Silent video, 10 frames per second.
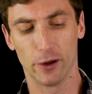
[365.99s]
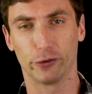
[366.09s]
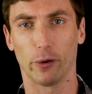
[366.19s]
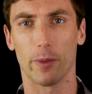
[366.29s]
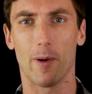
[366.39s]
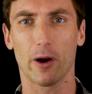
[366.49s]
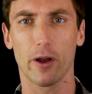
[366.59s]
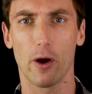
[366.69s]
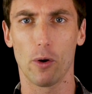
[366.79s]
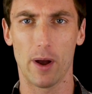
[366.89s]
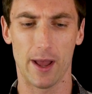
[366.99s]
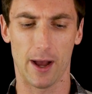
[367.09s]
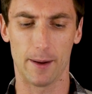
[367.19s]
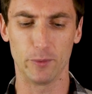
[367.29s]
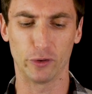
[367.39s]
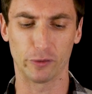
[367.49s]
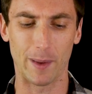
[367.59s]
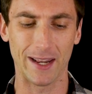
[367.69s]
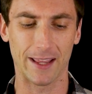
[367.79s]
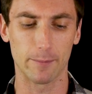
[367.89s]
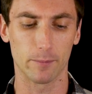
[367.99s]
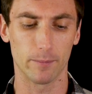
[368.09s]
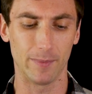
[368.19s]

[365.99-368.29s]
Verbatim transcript: So the Marco um, uses many, chem,